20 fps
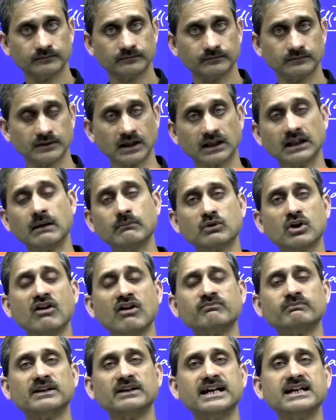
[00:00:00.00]
The number
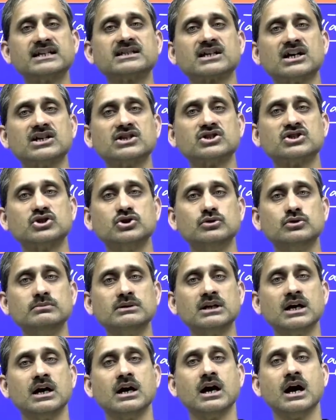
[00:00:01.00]
of plates consumed
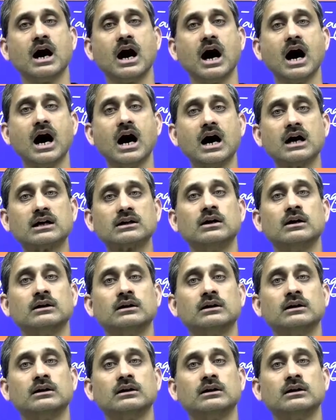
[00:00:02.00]
are,